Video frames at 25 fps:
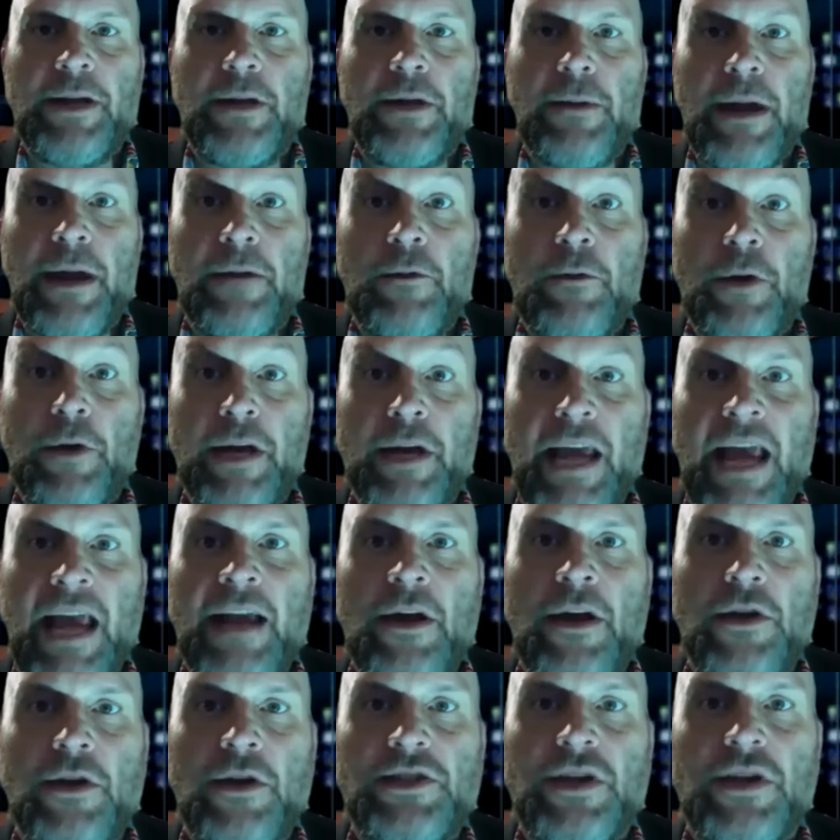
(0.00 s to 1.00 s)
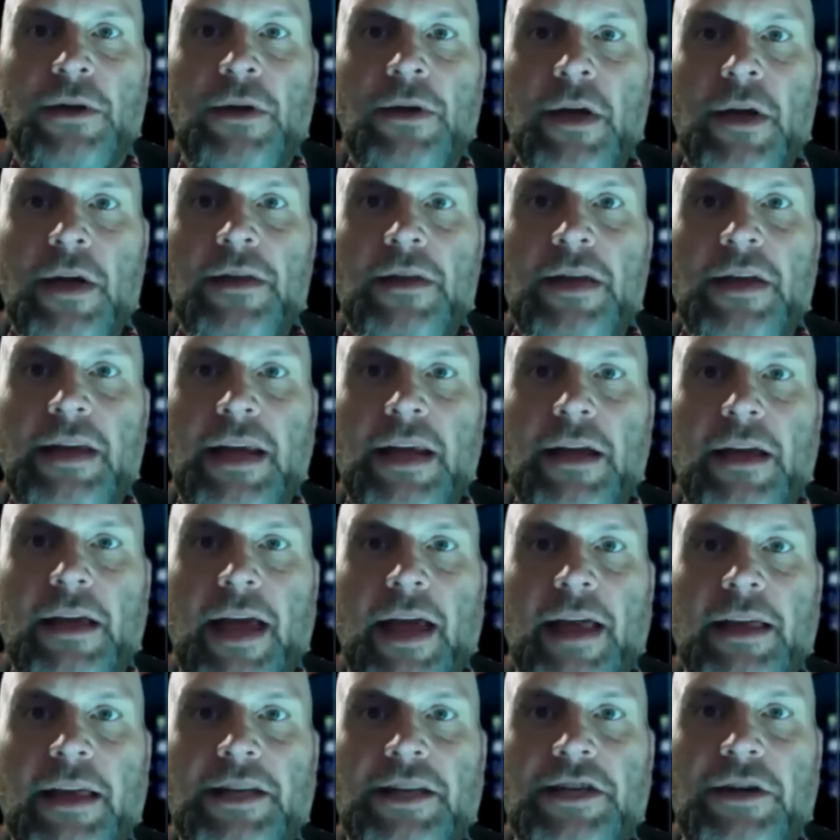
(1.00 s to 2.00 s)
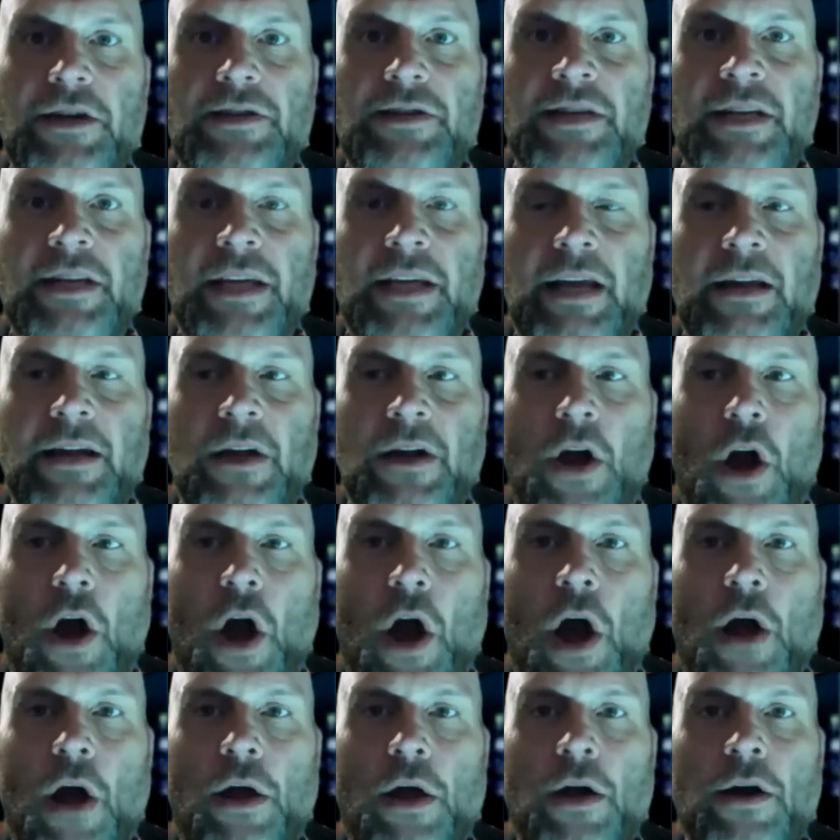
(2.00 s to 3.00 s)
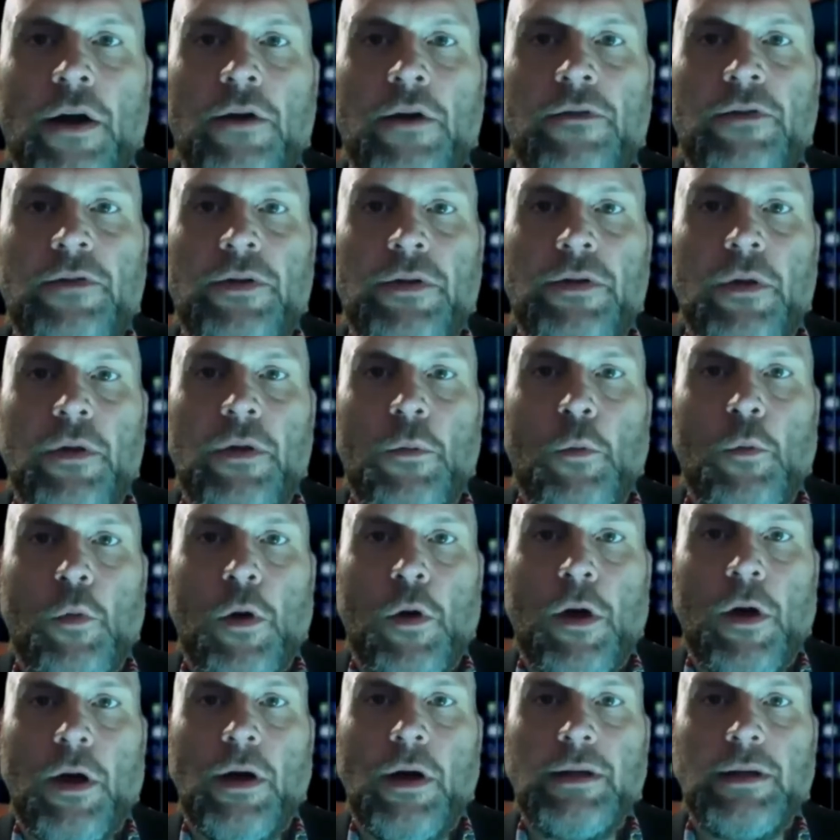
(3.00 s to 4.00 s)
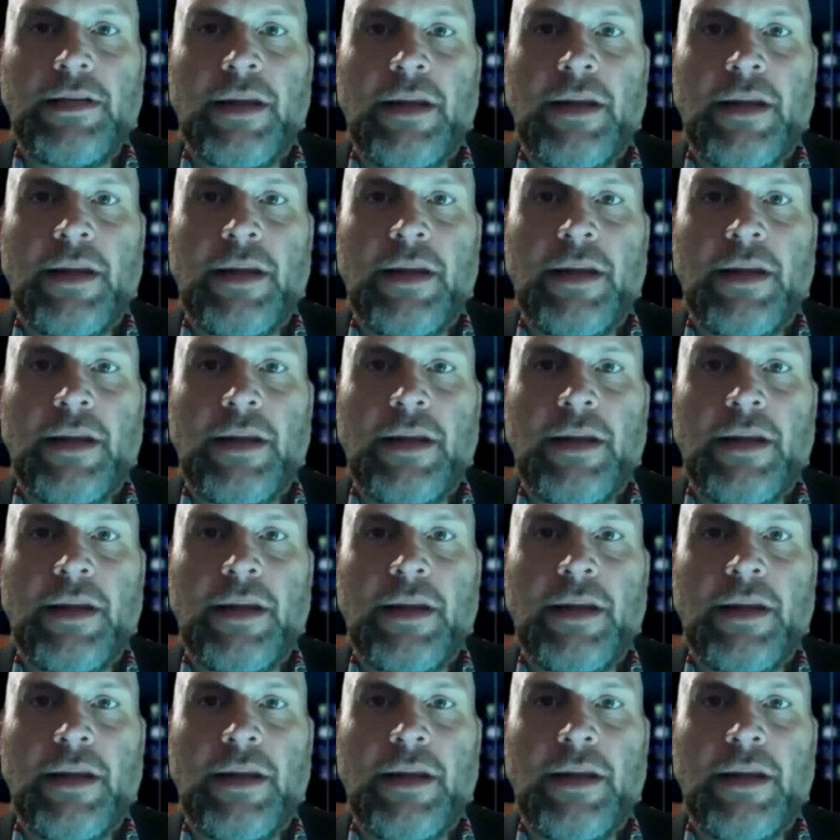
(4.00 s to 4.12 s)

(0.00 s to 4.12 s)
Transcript: Network and also the Neil Haley Show, syndicated all over the world.